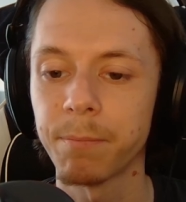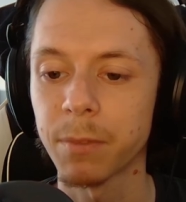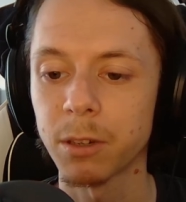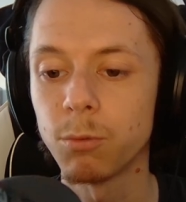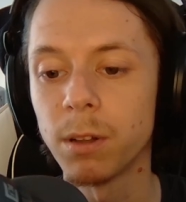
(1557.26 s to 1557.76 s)

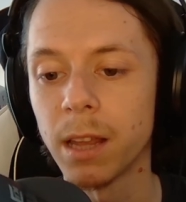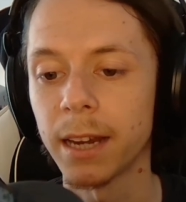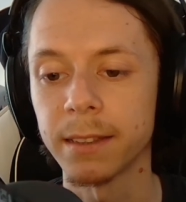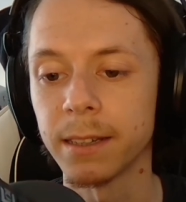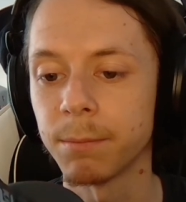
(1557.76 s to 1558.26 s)
you will
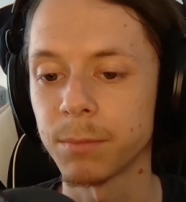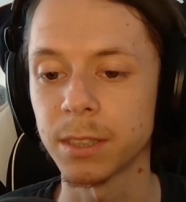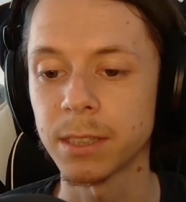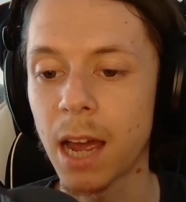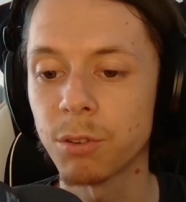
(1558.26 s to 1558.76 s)
like them.
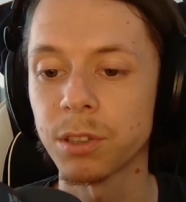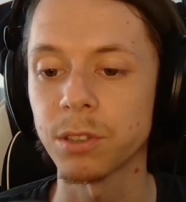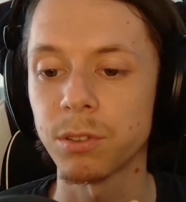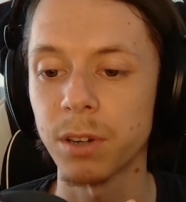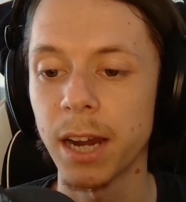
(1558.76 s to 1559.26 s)
The sound
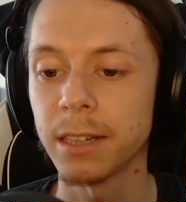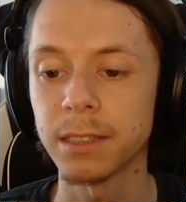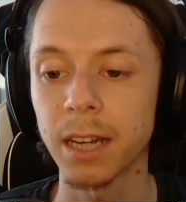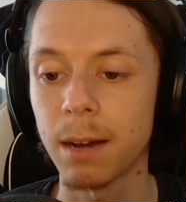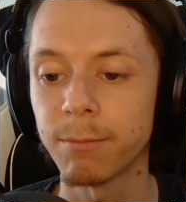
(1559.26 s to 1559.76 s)
is great,
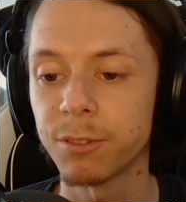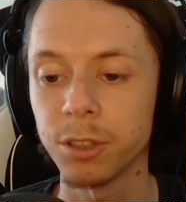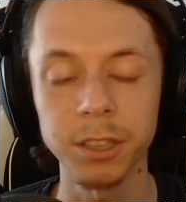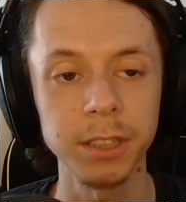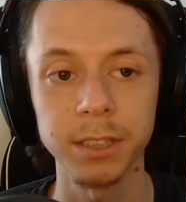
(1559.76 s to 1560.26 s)
the
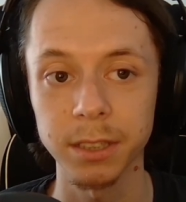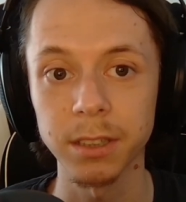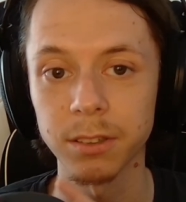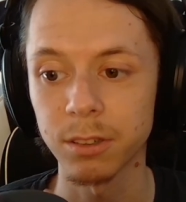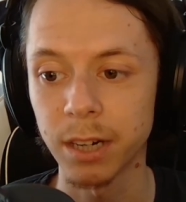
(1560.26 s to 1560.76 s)
comfort is
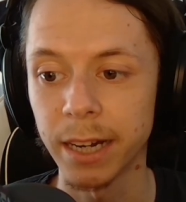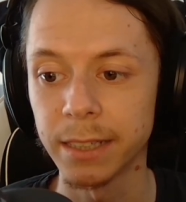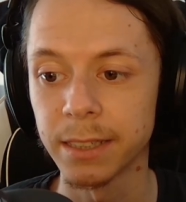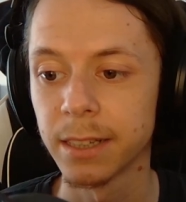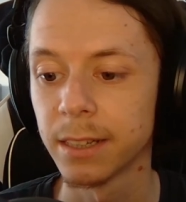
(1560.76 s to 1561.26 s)

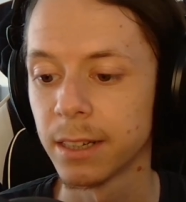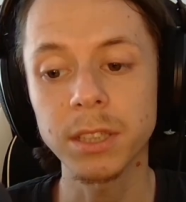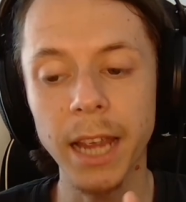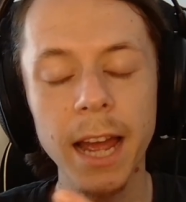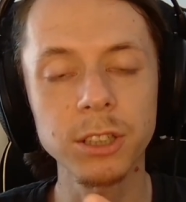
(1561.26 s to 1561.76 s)
great.
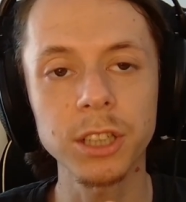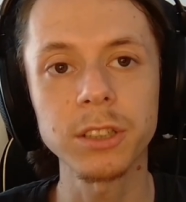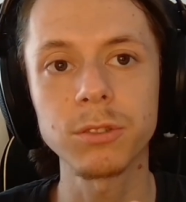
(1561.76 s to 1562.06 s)
They are just